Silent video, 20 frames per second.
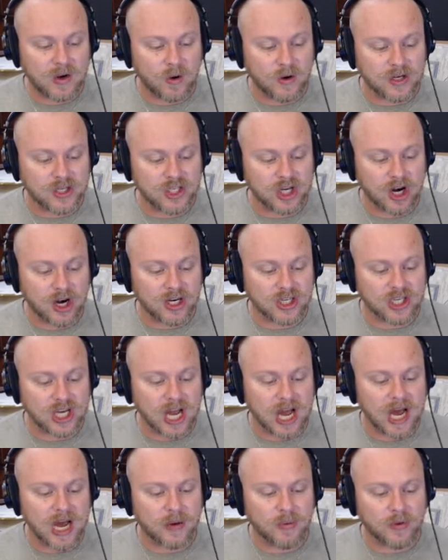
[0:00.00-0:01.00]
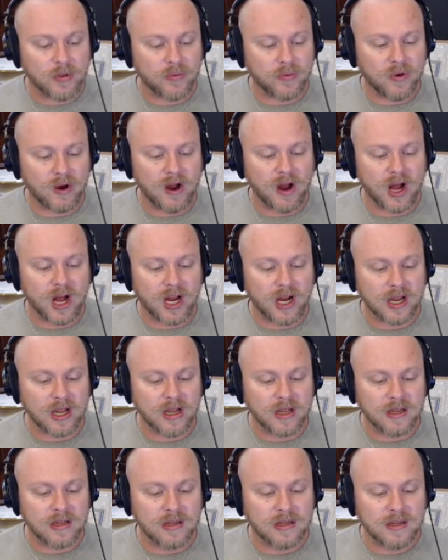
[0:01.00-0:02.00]
or charge God with wrong.
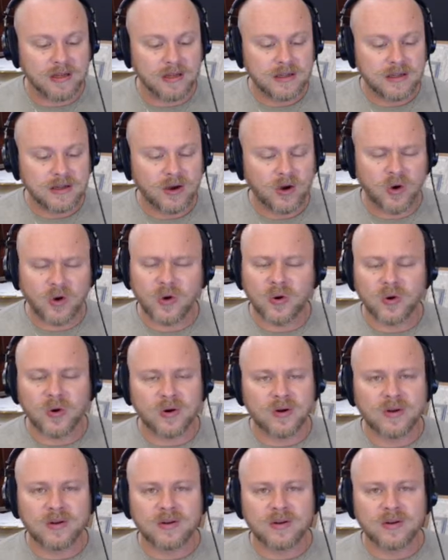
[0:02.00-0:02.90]
Ooh.